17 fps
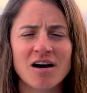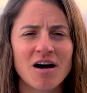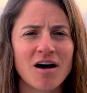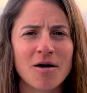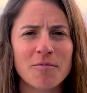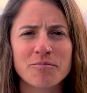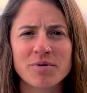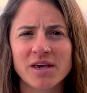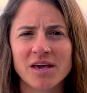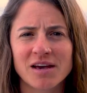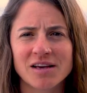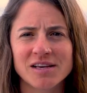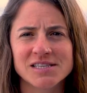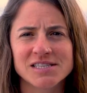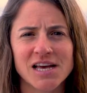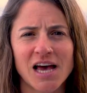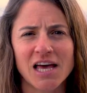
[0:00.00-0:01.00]
uh,
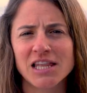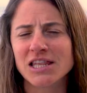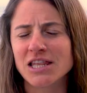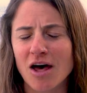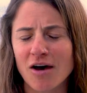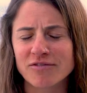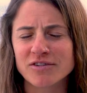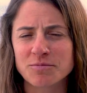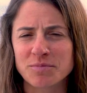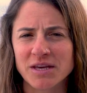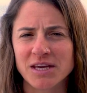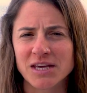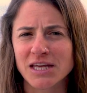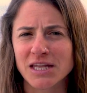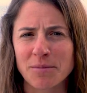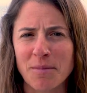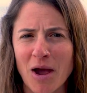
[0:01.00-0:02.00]
because I loved
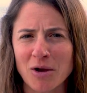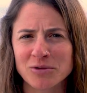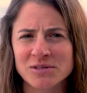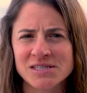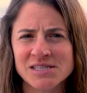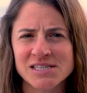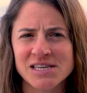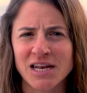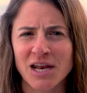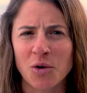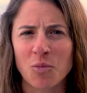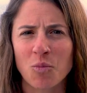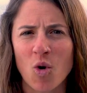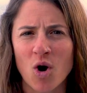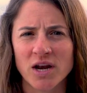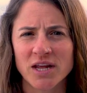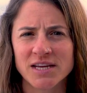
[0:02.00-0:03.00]
being in the mountains and I
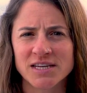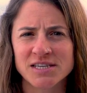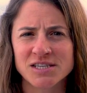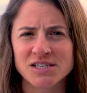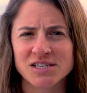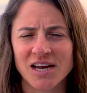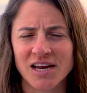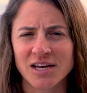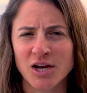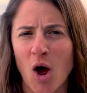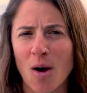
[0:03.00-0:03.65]
wanted an